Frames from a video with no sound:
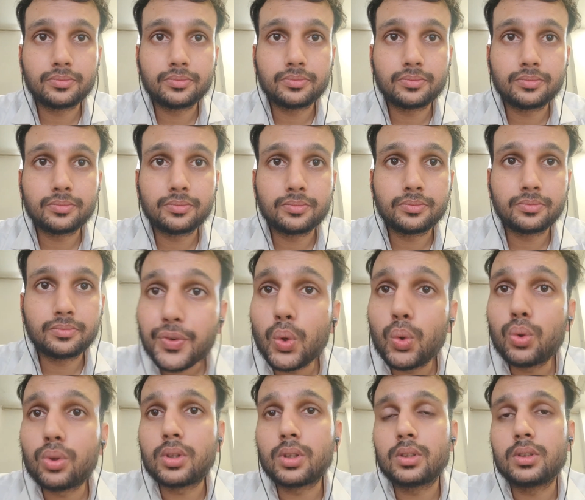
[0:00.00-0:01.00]
It
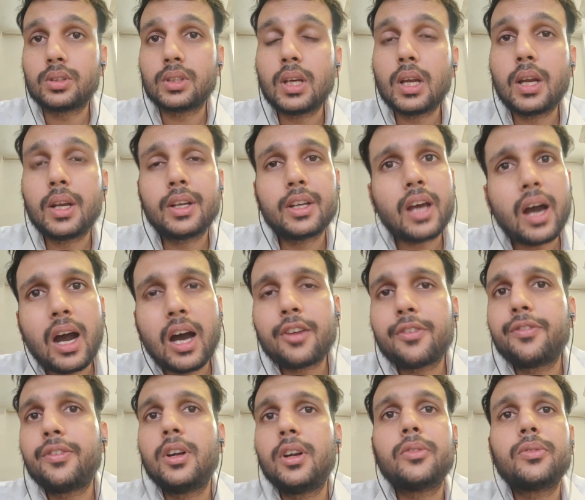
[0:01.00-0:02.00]
reviewed the
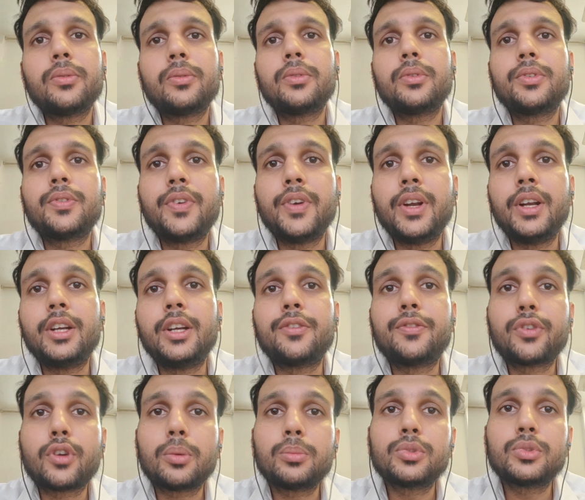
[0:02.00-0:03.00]
entire field
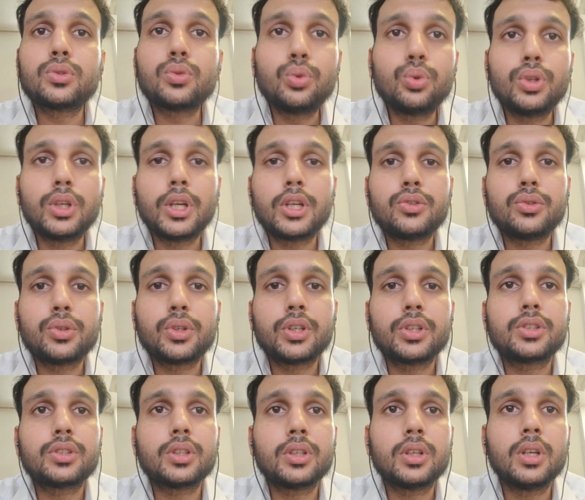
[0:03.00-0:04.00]
from school
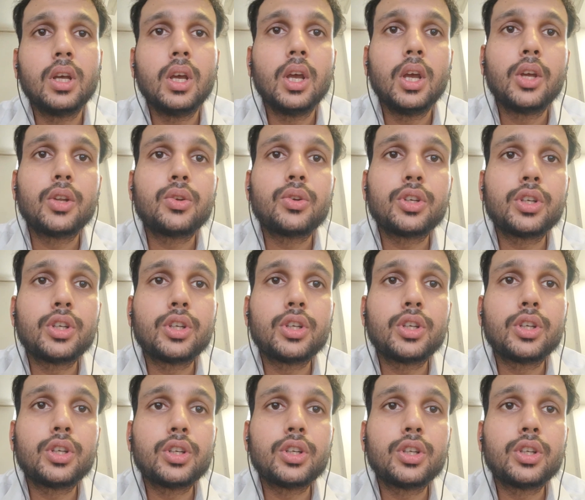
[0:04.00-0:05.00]
education to
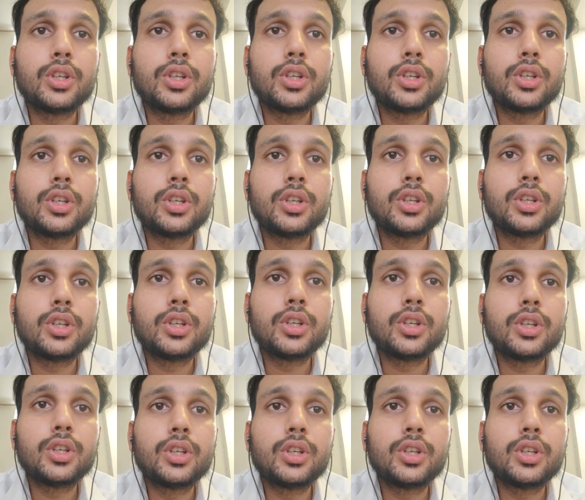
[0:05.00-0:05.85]
university education.